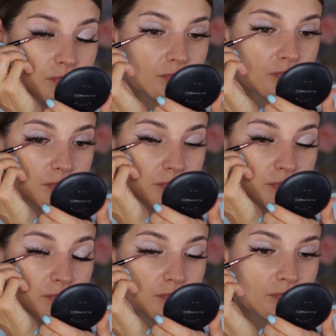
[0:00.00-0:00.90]
and
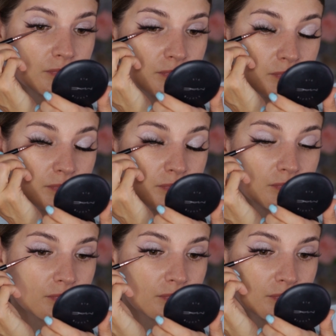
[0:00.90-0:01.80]
I'm just gonna do that
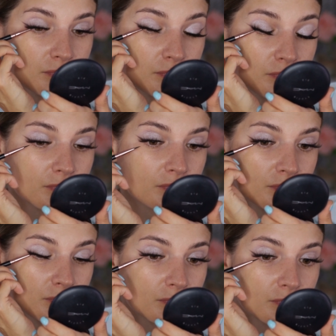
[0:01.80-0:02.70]
because
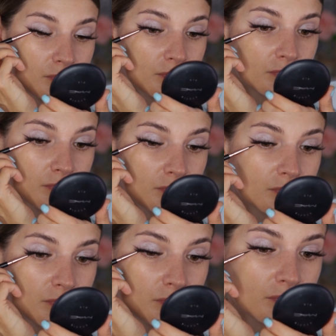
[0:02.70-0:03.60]
I like to
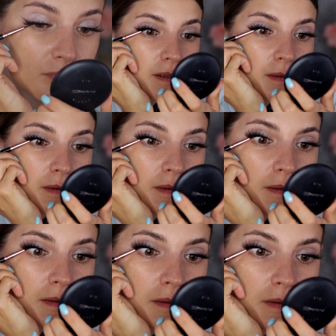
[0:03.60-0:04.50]
cover
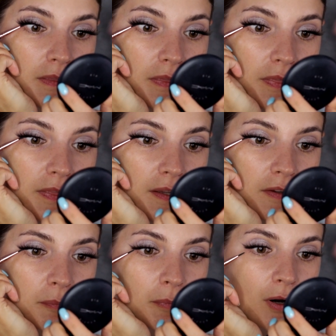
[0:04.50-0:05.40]

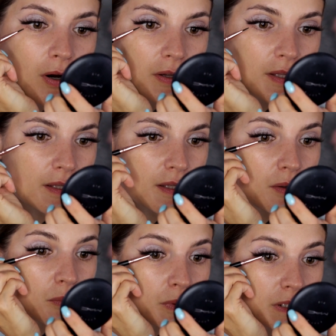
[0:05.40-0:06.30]
this part
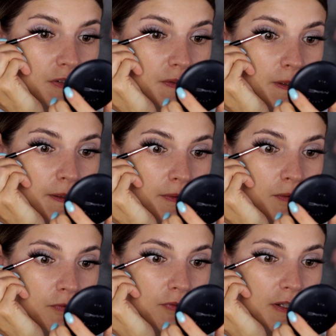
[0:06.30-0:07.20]
here, which is like the
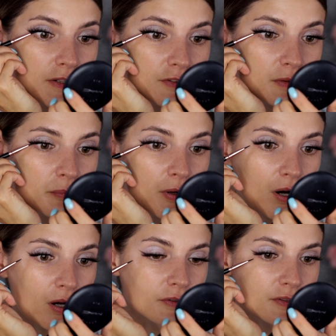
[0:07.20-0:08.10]
fleshy
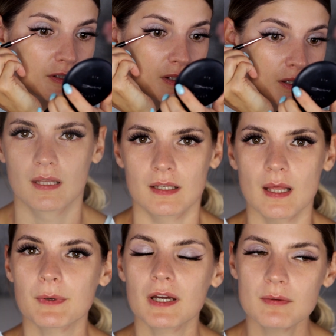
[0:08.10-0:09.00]
part. Now
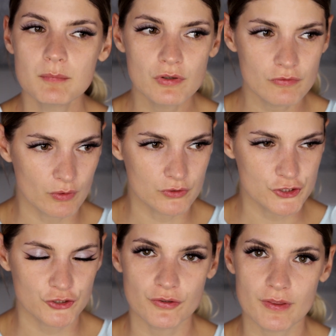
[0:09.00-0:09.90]
I'm gonna move on
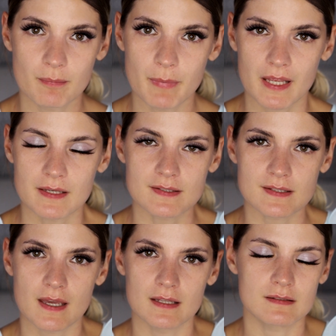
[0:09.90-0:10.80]
to the base,
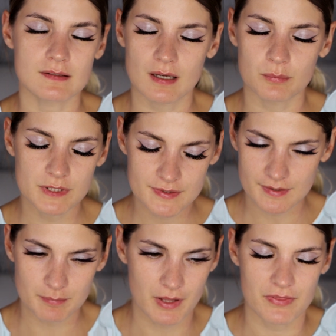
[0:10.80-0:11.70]
and I will see
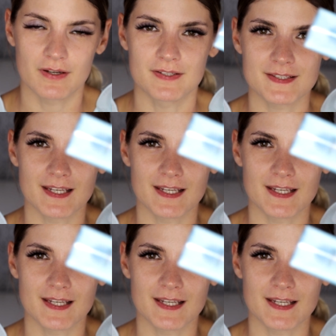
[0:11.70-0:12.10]
about the eyes